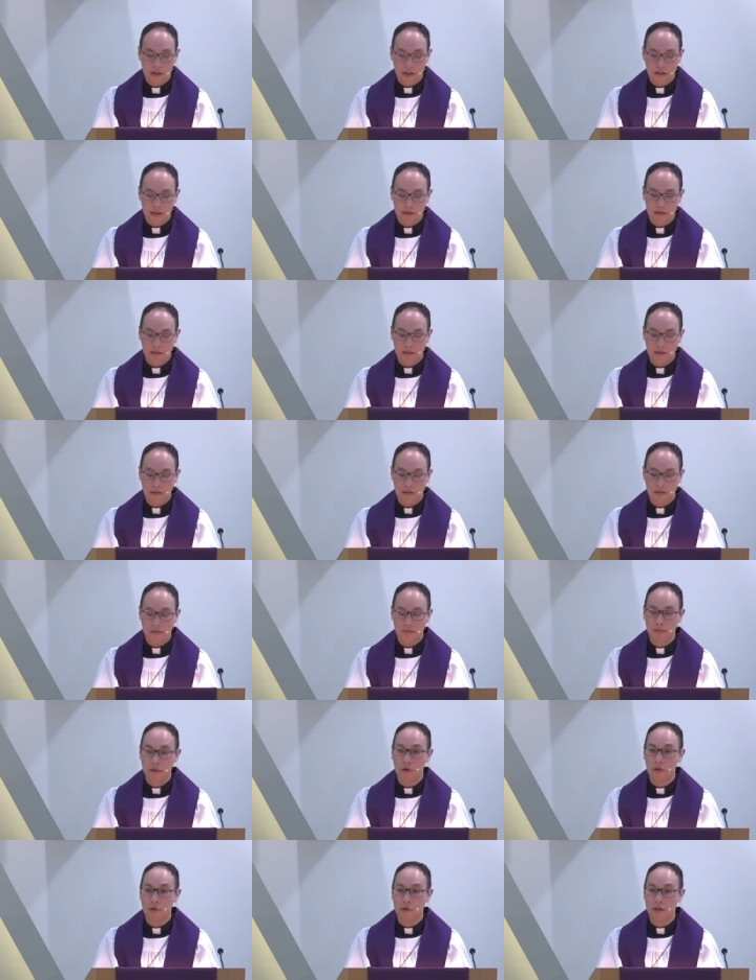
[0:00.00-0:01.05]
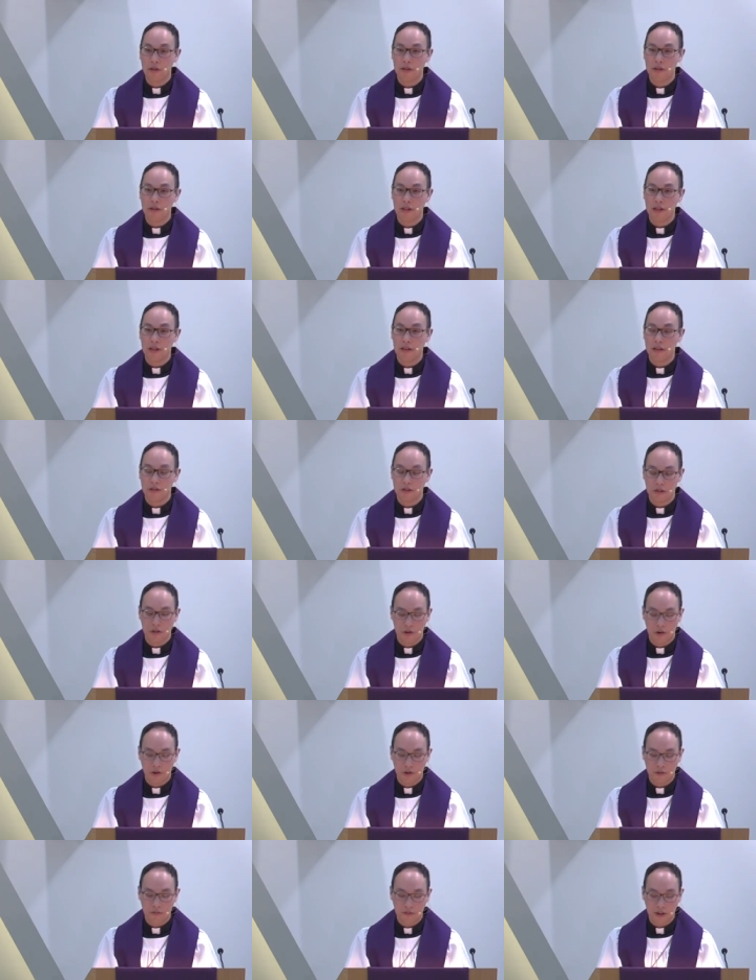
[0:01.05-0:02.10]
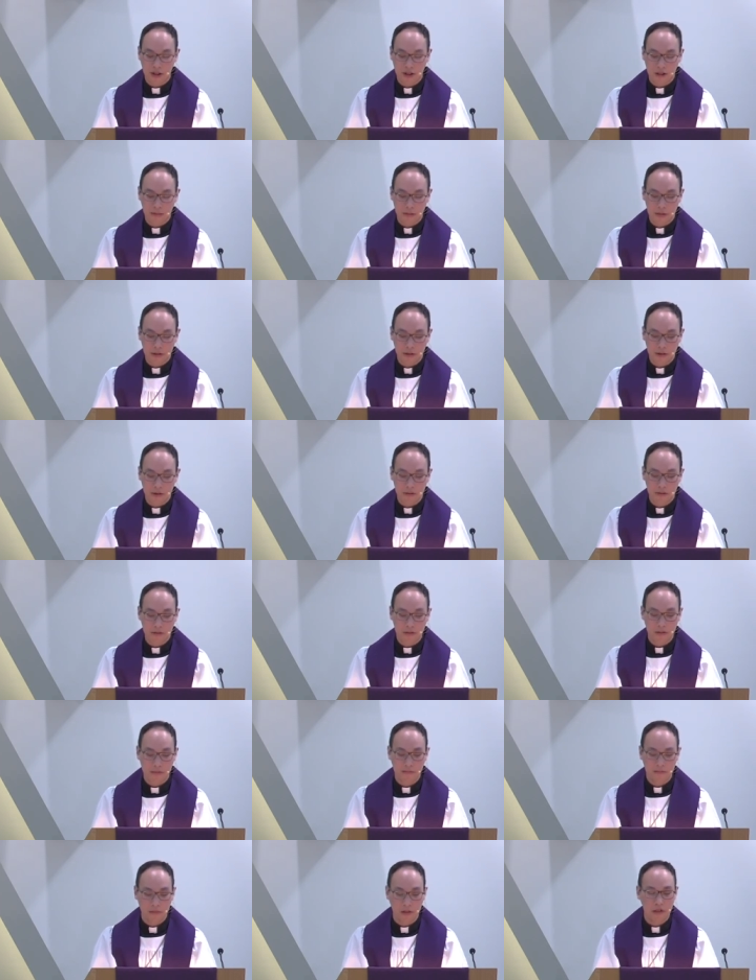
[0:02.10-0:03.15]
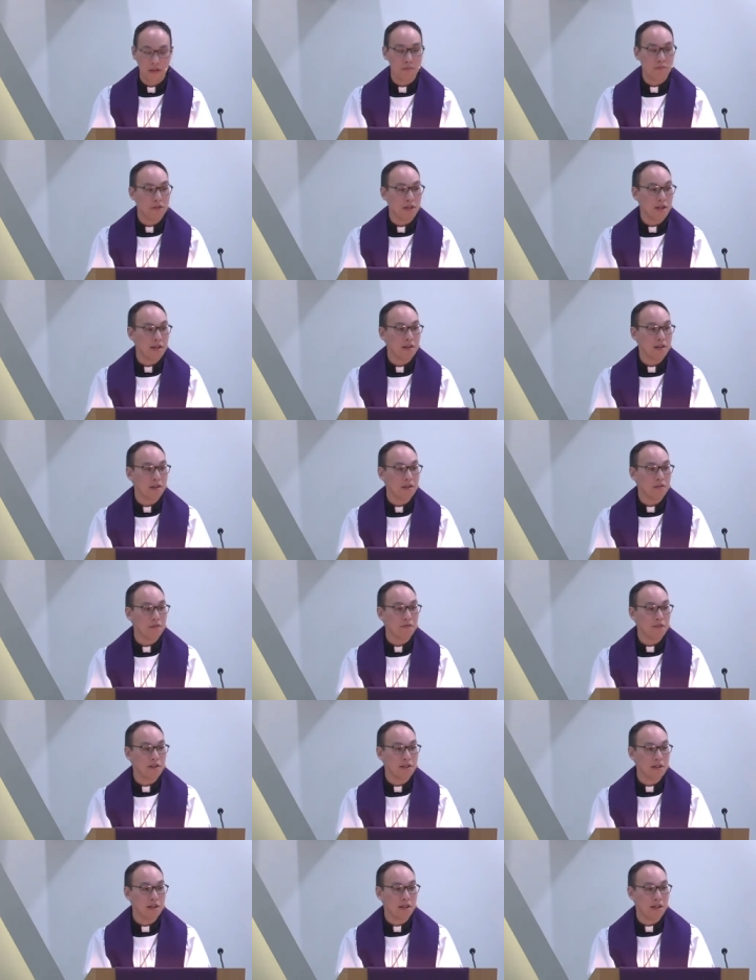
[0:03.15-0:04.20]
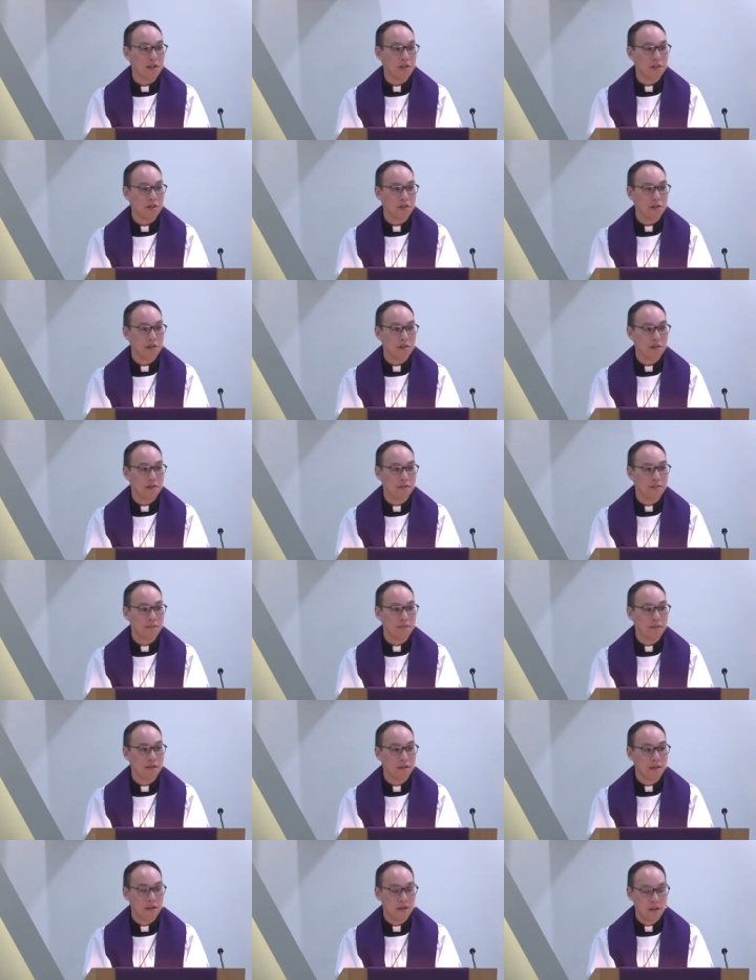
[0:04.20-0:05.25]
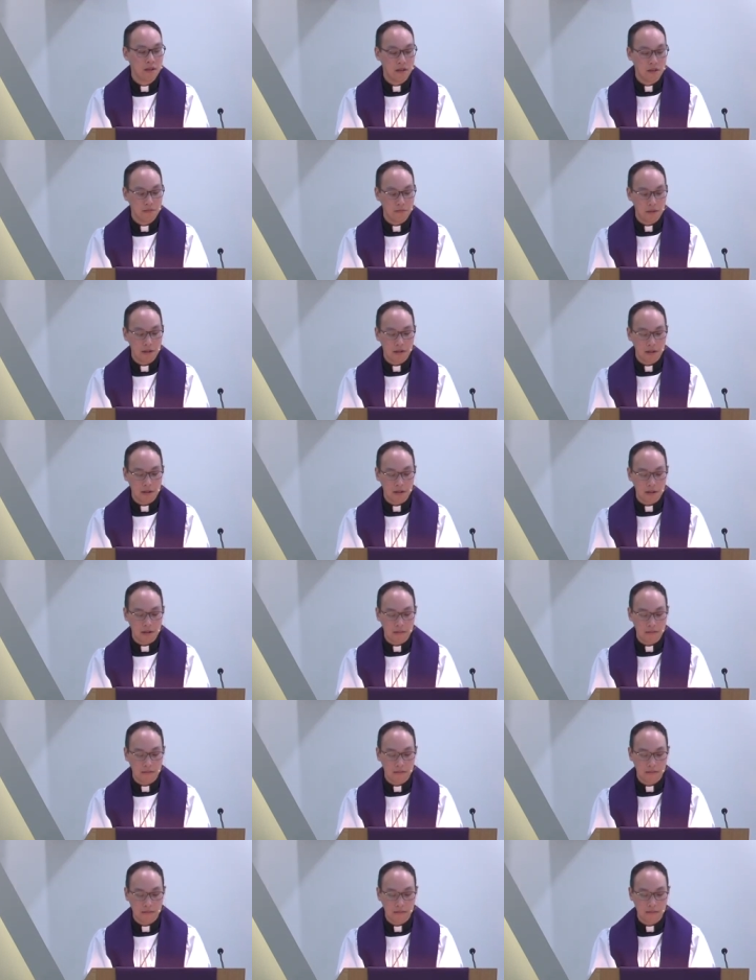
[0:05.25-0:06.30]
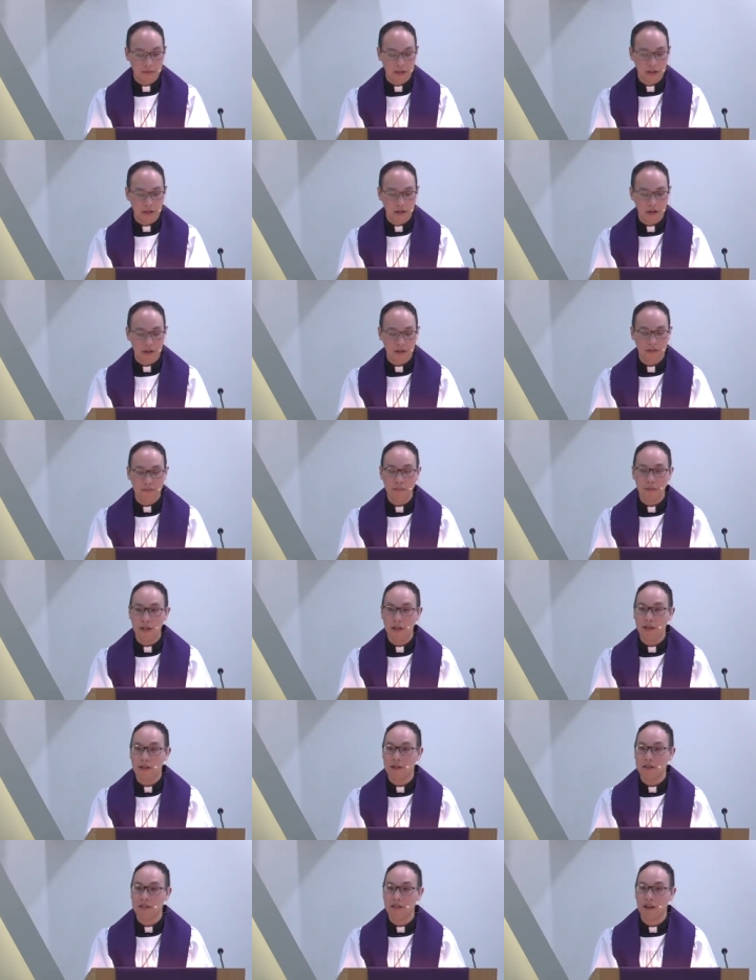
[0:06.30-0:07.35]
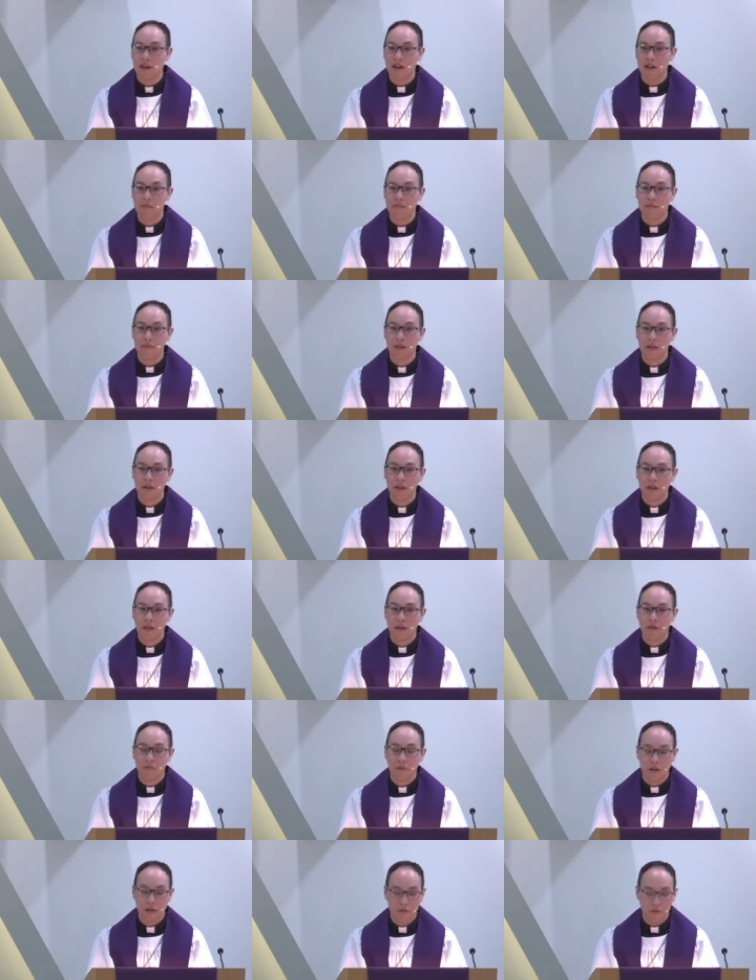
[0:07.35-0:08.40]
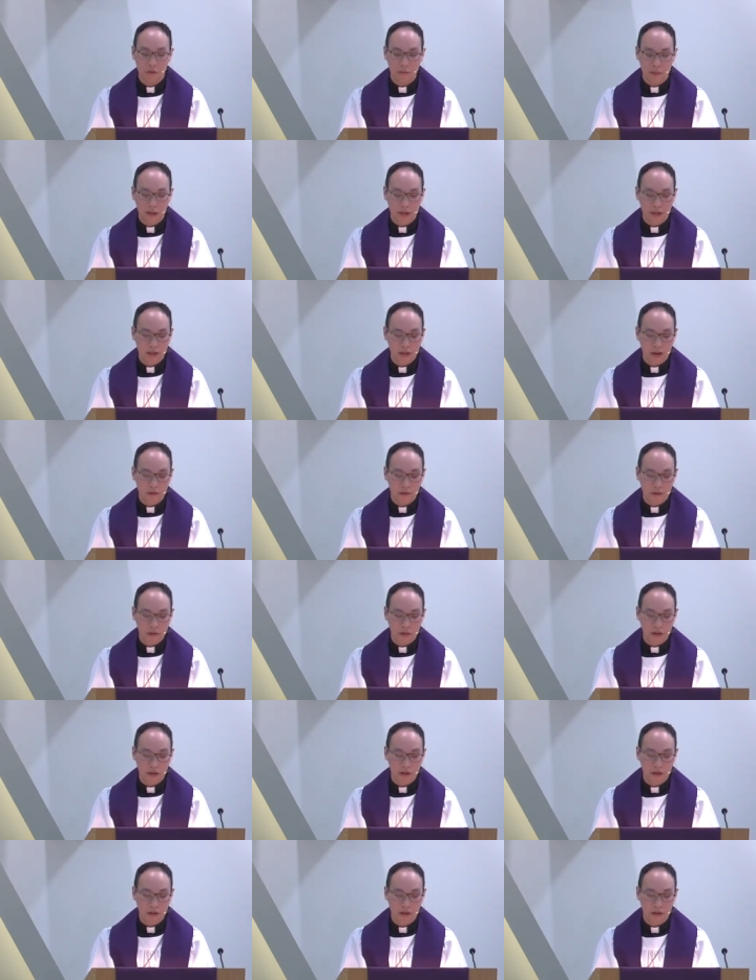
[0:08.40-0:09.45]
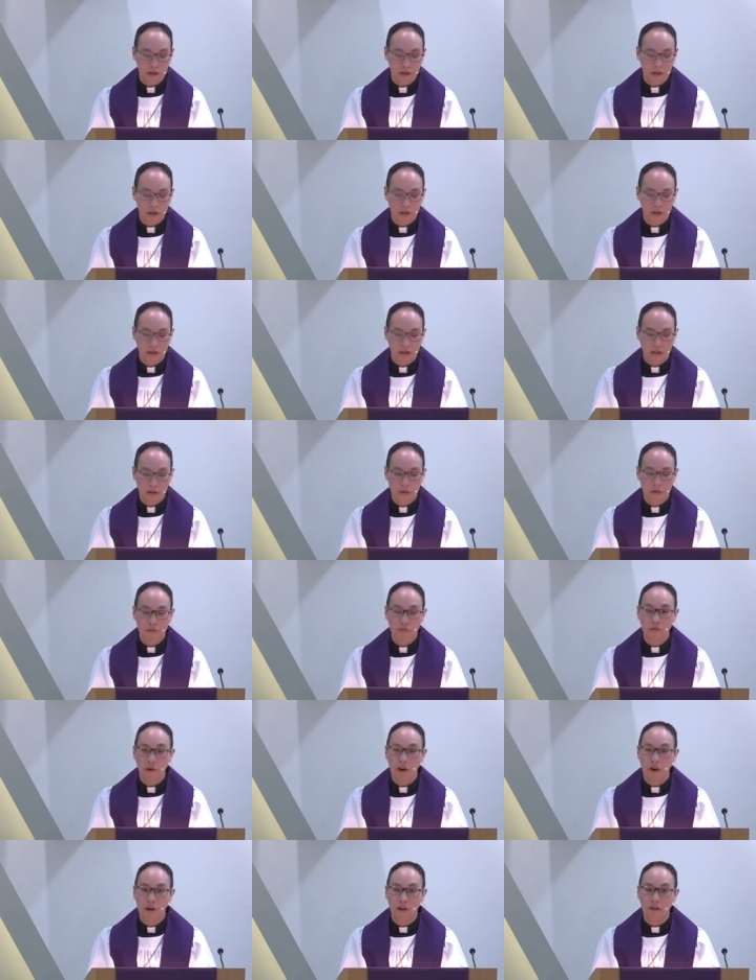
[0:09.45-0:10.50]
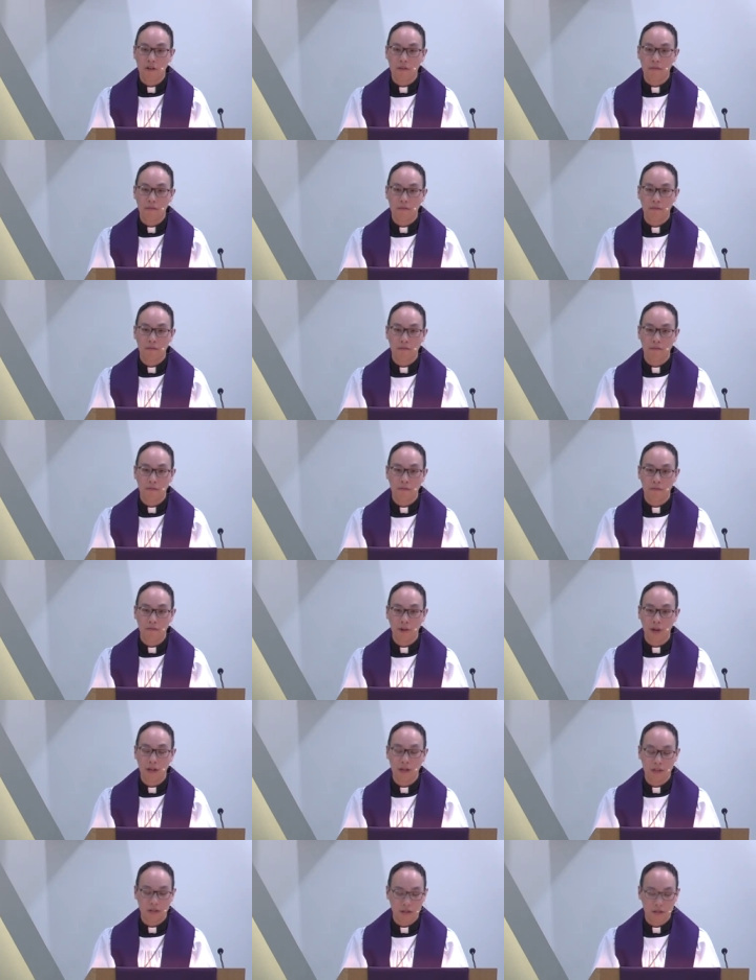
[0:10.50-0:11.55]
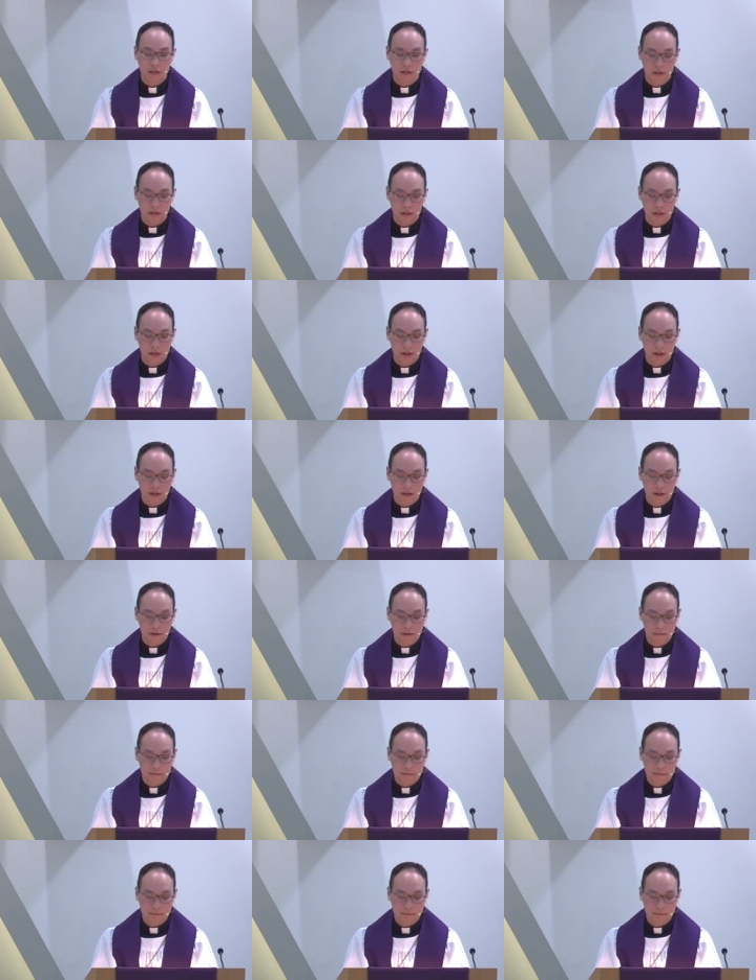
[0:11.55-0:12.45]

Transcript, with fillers: silence is holy and horrifying because he's planning his vindication, meaning that God is planning a time when he will make everything that was wrong right again.